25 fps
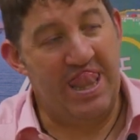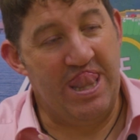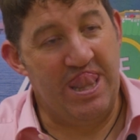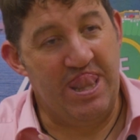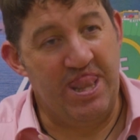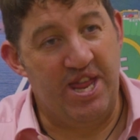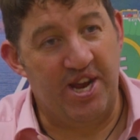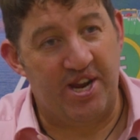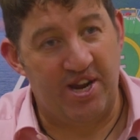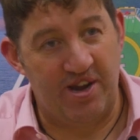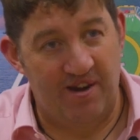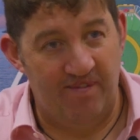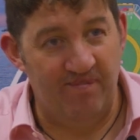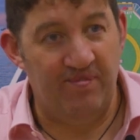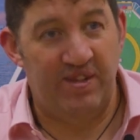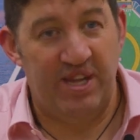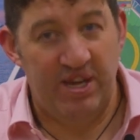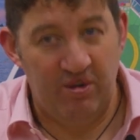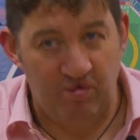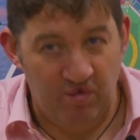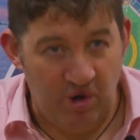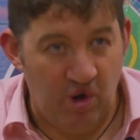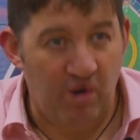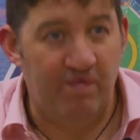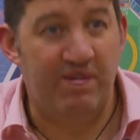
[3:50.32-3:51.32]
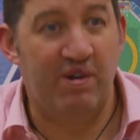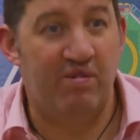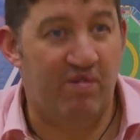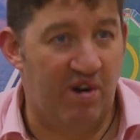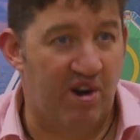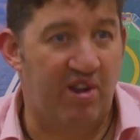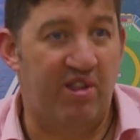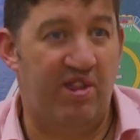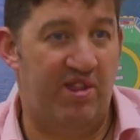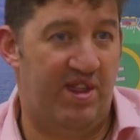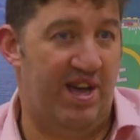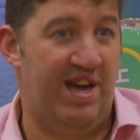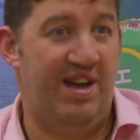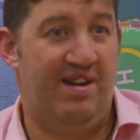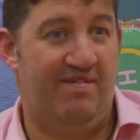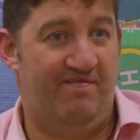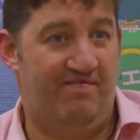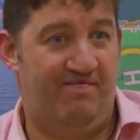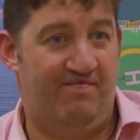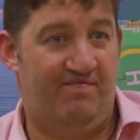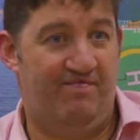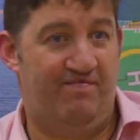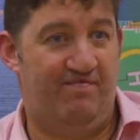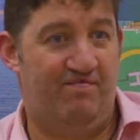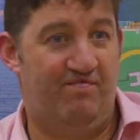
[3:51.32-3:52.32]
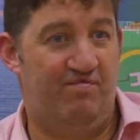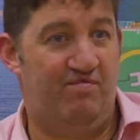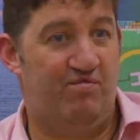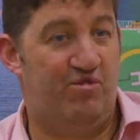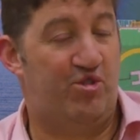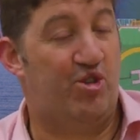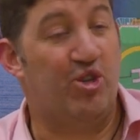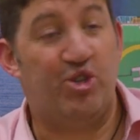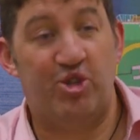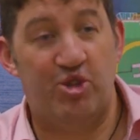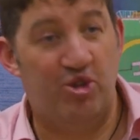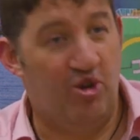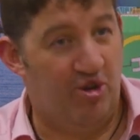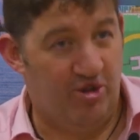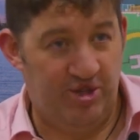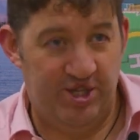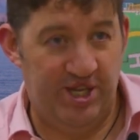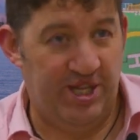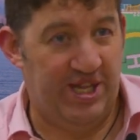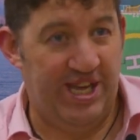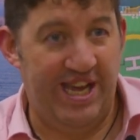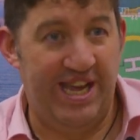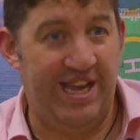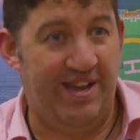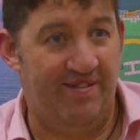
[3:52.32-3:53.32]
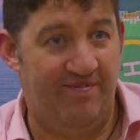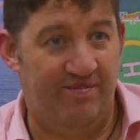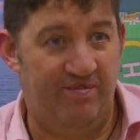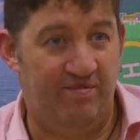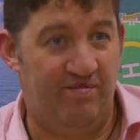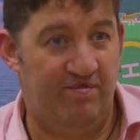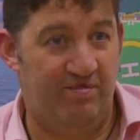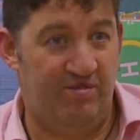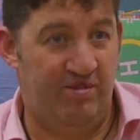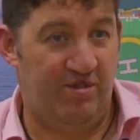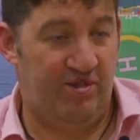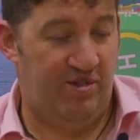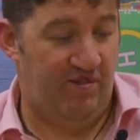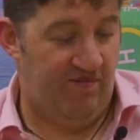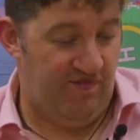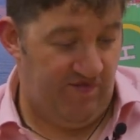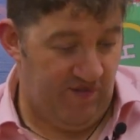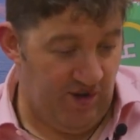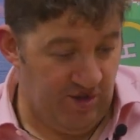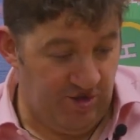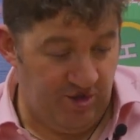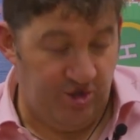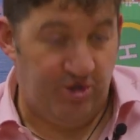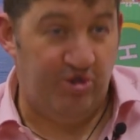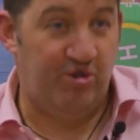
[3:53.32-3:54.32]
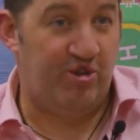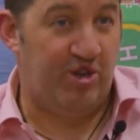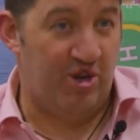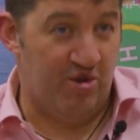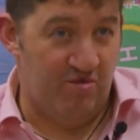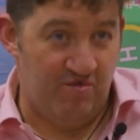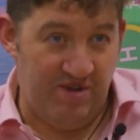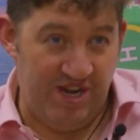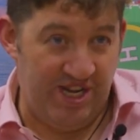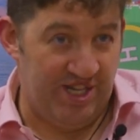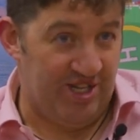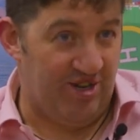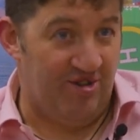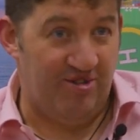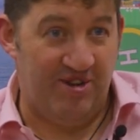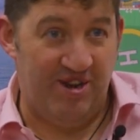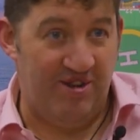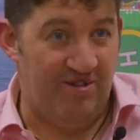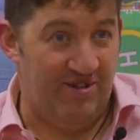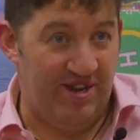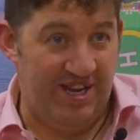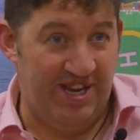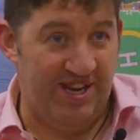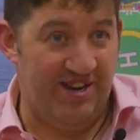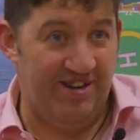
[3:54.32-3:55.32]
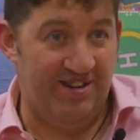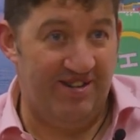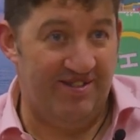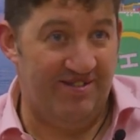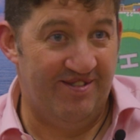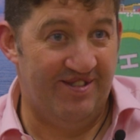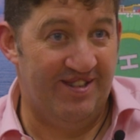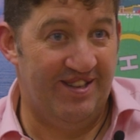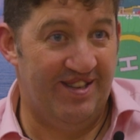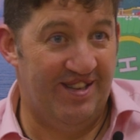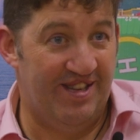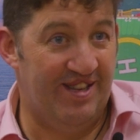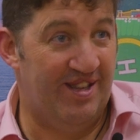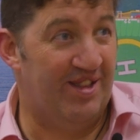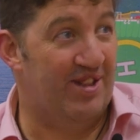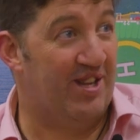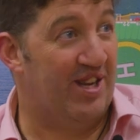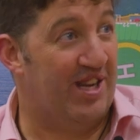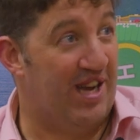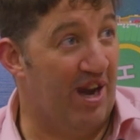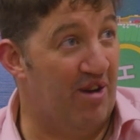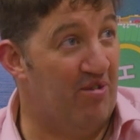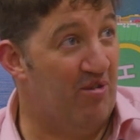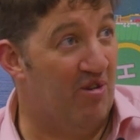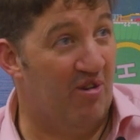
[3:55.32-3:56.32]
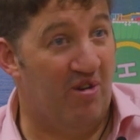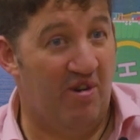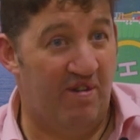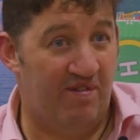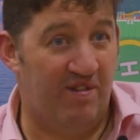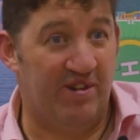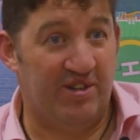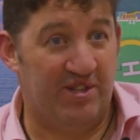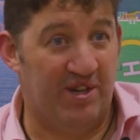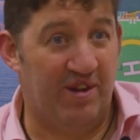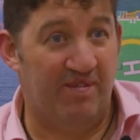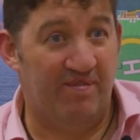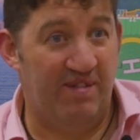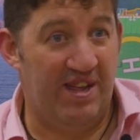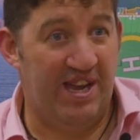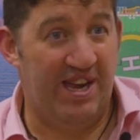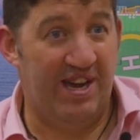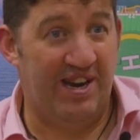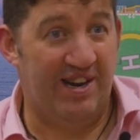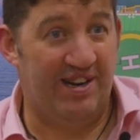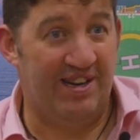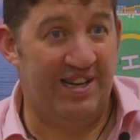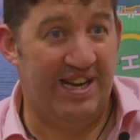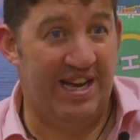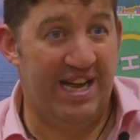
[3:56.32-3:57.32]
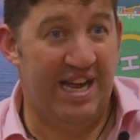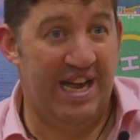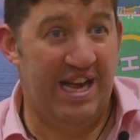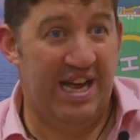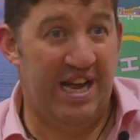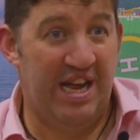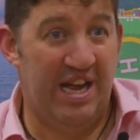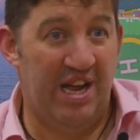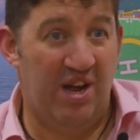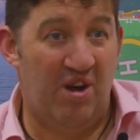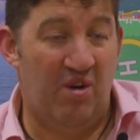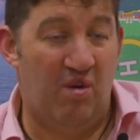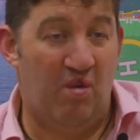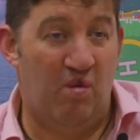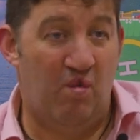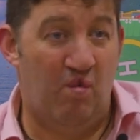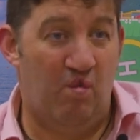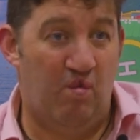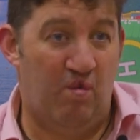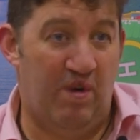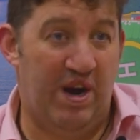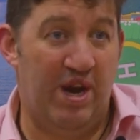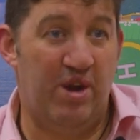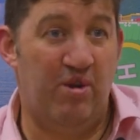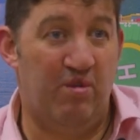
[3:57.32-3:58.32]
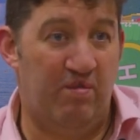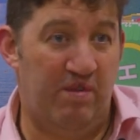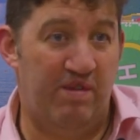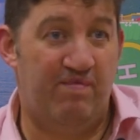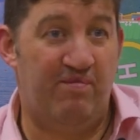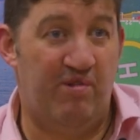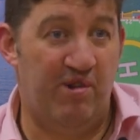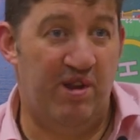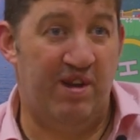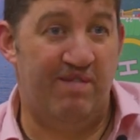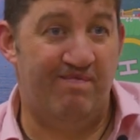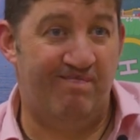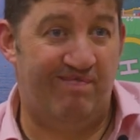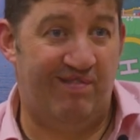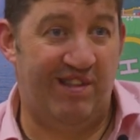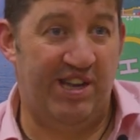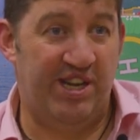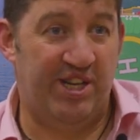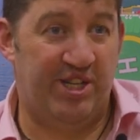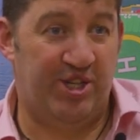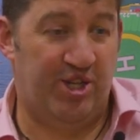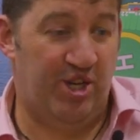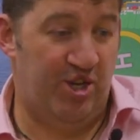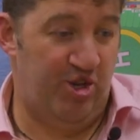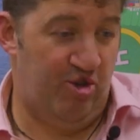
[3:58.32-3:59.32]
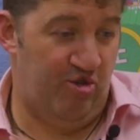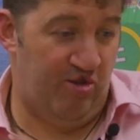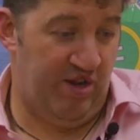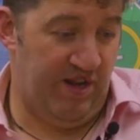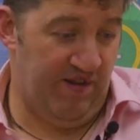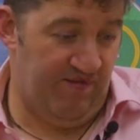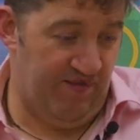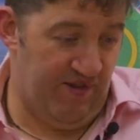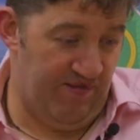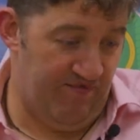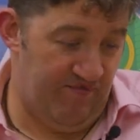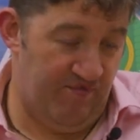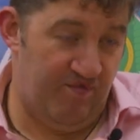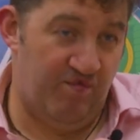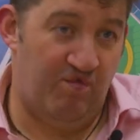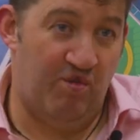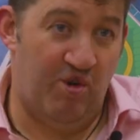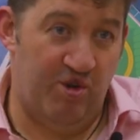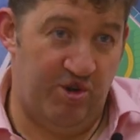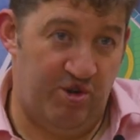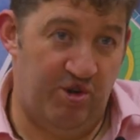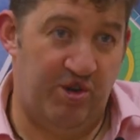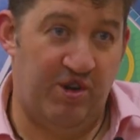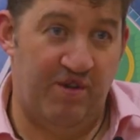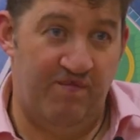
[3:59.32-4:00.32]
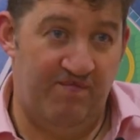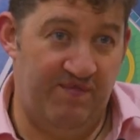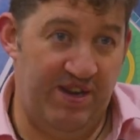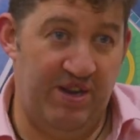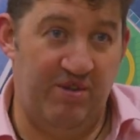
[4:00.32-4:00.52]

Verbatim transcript: The company will be worth that, just not today. The funds you can raise are down here, the counter offer's up there. Why don't we put it in place that you give them what you can